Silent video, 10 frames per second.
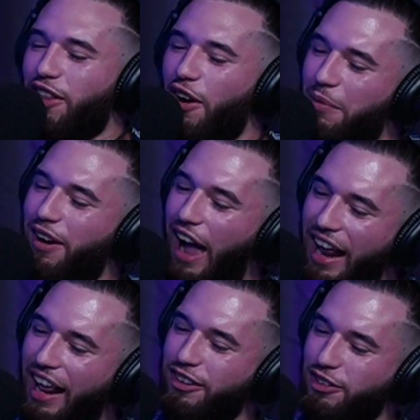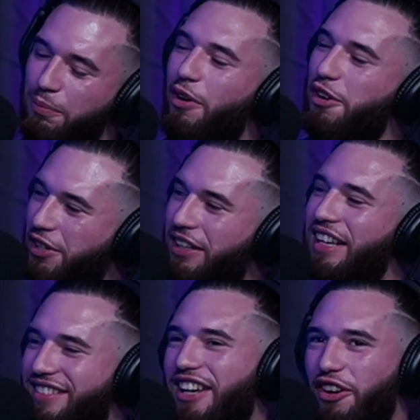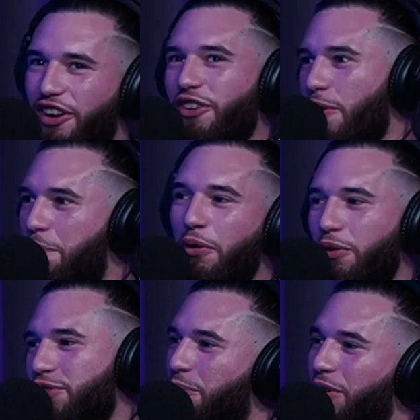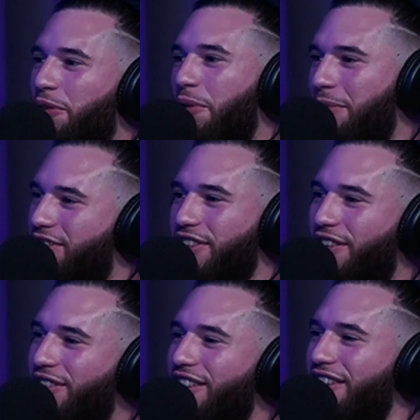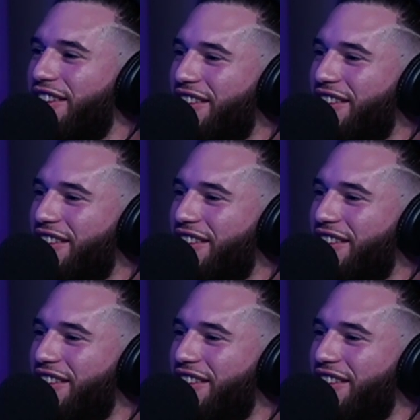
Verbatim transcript: know what though, but I like your support. She thinks that you're gonna go pull Wonder Woman, so